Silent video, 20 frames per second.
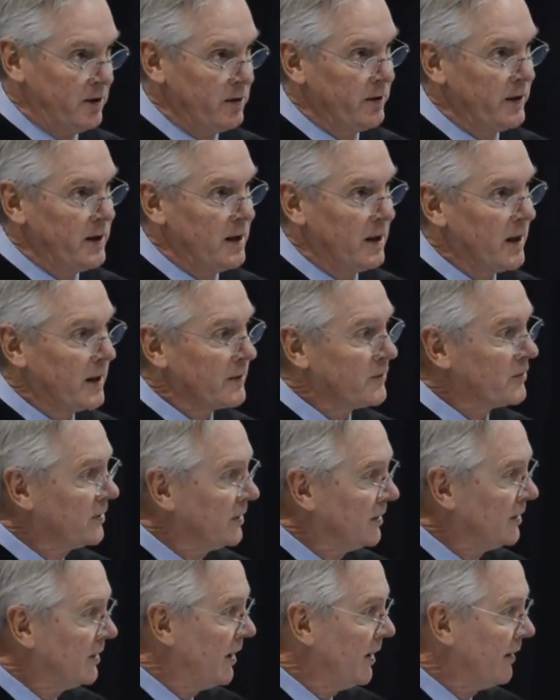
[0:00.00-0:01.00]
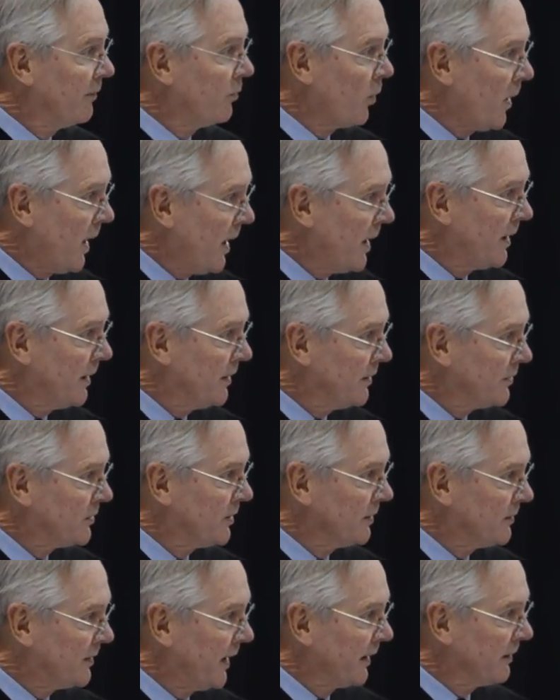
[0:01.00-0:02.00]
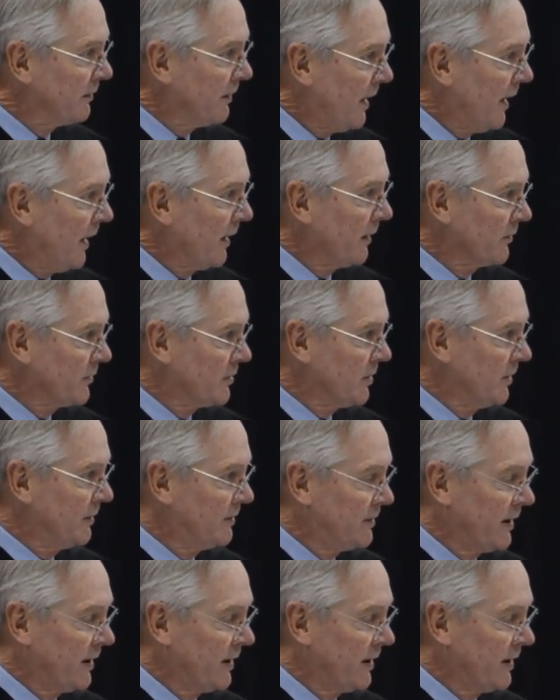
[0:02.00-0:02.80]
curiosity gave rise to technology.